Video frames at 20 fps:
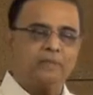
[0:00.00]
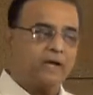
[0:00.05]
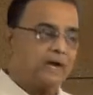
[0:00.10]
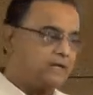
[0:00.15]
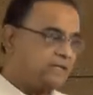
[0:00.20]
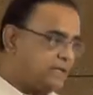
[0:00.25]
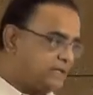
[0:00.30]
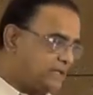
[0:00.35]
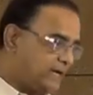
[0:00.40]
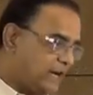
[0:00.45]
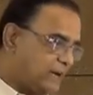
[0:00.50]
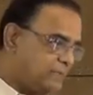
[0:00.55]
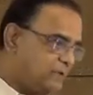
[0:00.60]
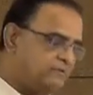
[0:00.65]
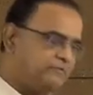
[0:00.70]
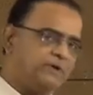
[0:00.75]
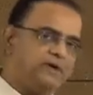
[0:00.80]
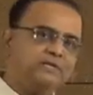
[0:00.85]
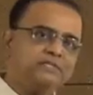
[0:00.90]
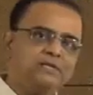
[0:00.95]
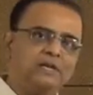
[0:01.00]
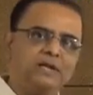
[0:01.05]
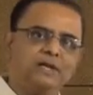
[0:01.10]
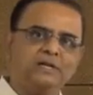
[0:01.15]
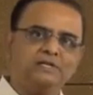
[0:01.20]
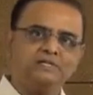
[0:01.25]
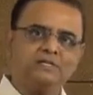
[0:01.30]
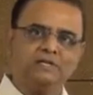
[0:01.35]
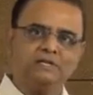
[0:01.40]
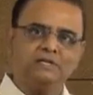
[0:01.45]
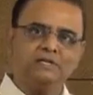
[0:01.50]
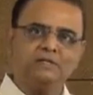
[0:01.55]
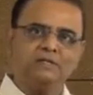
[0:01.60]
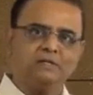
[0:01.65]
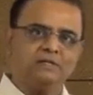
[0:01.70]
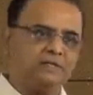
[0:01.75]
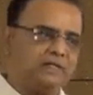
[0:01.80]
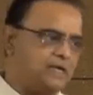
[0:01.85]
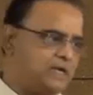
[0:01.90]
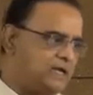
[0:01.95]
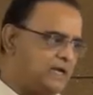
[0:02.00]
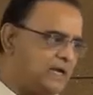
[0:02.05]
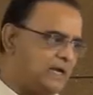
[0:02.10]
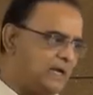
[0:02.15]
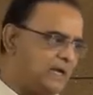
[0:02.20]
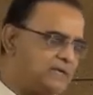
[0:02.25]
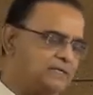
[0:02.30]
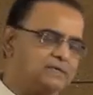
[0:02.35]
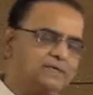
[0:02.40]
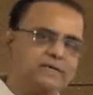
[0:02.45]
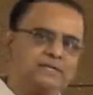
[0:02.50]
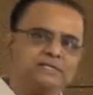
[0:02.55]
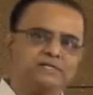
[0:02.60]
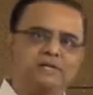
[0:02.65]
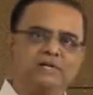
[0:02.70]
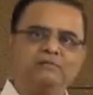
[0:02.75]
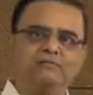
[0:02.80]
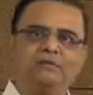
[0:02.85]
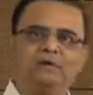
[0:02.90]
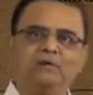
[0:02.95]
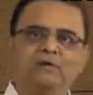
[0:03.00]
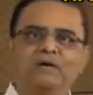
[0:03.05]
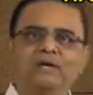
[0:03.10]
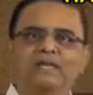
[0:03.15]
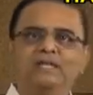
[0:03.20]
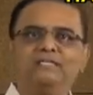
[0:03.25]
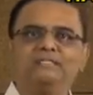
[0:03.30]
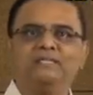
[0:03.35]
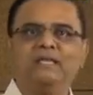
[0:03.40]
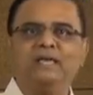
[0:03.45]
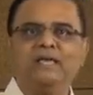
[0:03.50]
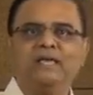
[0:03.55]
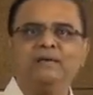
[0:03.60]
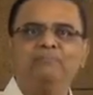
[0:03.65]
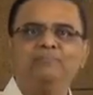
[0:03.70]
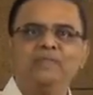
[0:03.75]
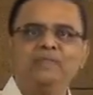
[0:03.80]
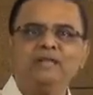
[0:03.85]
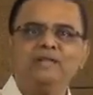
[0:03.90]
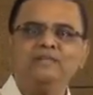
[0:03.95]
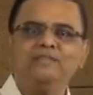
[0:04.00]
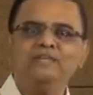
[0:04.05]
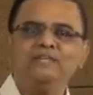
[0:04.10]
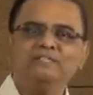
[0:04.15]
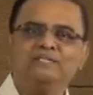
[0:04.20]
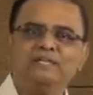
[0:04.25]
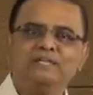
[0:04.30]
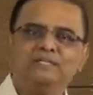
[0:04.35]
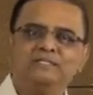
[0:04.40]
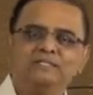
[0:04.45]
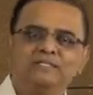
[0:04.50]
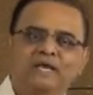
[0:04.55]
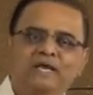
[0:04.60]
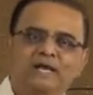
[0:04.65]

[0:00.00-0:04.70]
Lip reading: At the time of installation, the electrician will only say, this is